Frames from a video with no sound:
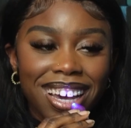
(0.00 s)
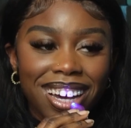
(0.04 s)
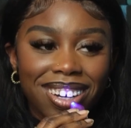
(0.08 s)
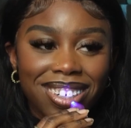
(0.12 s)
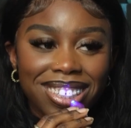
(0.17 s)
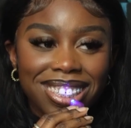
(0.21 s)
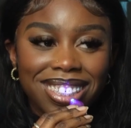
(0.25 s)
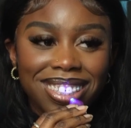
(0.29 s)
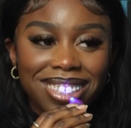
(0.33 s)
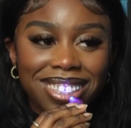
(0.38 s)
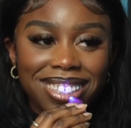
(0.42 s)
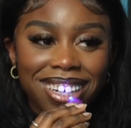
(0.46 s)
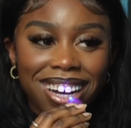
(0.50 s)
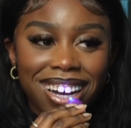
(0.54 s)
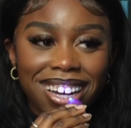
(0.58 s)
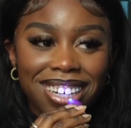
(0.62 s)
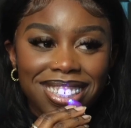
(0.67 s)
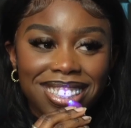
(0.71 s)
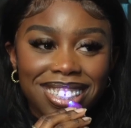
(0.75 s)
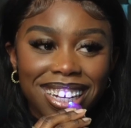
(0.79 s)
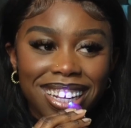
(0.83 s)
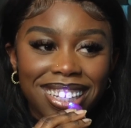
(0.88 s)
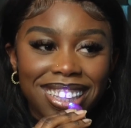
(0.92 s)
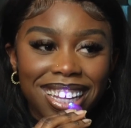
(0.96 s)
how much you
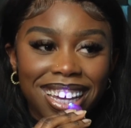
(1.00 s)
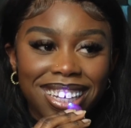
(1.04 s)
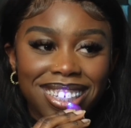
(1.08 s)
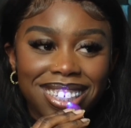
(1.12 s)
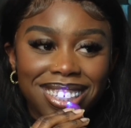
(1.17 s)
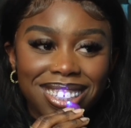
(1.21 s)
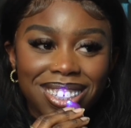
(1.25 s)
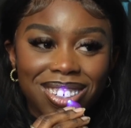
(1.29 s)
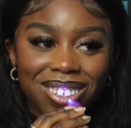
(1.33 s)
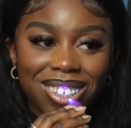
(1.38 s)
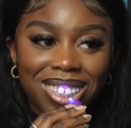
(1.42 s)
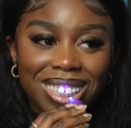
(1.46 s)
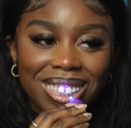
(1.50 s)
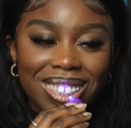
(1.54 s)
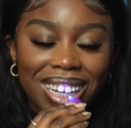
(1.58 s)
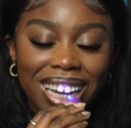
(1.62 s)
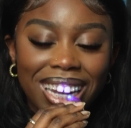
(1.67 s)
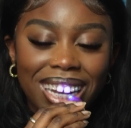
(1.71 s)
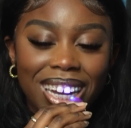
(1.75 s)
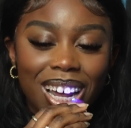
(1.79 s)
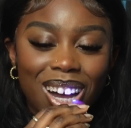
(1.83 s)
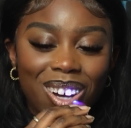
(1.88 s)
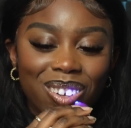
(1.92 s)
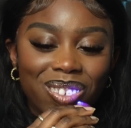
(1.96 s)
charge? And like you don't
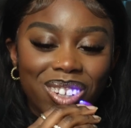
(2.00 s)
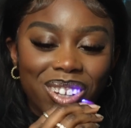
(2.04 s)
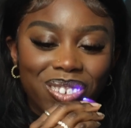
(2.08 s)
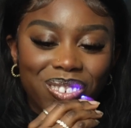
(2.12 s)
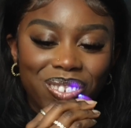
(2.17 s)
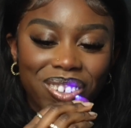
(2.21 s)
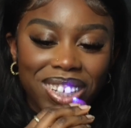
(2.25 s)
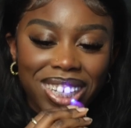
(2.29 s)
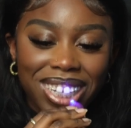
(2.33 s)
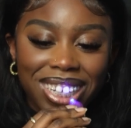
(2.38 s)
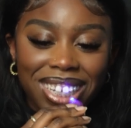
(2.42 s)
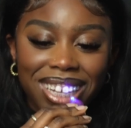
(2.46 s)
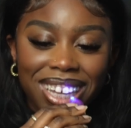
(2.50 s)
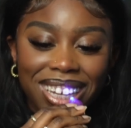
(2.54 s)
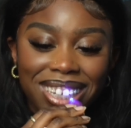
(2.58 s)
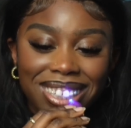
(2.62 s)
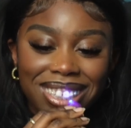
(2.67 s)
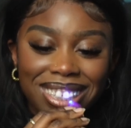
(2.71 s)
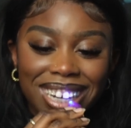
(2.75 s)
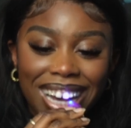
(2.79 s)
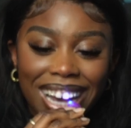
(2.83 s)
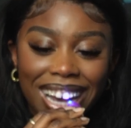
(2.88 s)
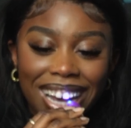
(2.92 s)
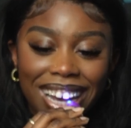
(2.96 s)
respond now, I'm left feeling like
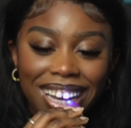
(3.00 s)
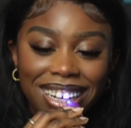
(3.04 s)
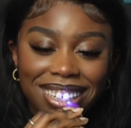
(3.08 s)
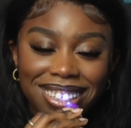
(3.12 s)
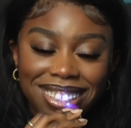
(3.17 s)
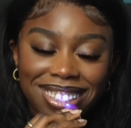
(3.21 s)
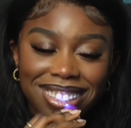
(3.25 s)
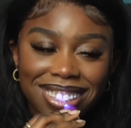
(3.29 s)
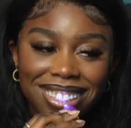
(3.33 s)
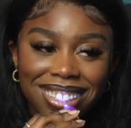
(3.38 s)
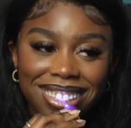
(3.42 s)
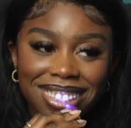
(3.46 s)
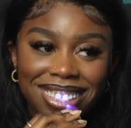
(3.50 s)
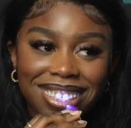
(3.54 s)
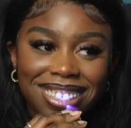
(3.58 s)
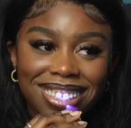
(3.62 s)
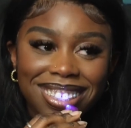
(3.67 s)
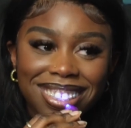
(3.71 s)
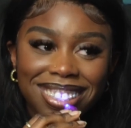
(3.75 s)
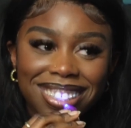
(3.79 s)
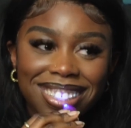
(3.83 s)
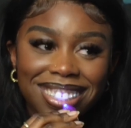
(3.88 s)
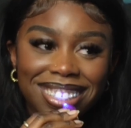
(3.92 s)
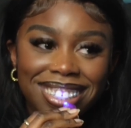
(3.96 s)
ah,
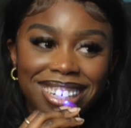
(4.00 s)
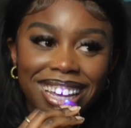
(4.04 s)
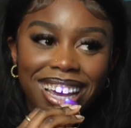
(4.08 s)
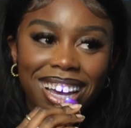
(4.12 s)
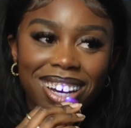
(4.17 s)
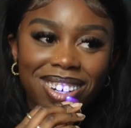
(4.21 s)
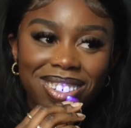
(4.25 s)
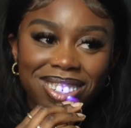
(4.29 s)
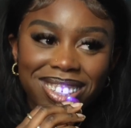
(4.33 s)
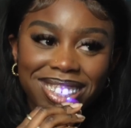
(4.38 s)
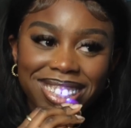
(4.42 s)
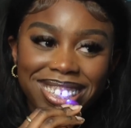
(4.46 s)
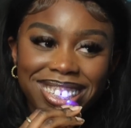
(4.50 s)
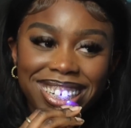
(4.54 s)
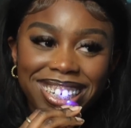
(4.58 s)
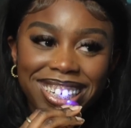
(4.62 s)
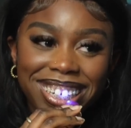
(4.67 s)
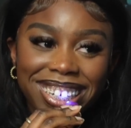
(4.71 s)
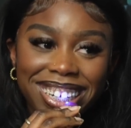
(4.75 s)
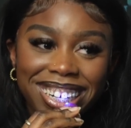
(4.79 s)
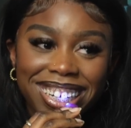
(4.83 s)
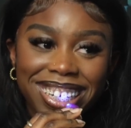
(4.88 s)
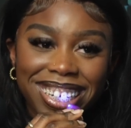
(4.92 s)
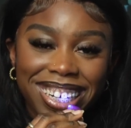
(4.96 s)
down.
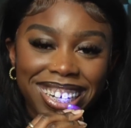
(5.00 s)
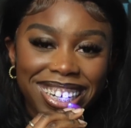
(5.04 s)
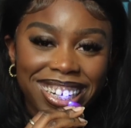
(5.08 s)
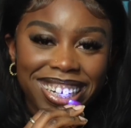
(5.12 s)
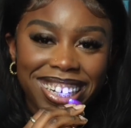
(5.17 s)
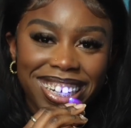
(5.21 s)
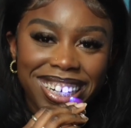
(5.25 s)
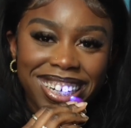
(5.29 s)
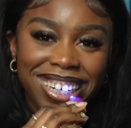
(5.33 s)
Mm-hmm.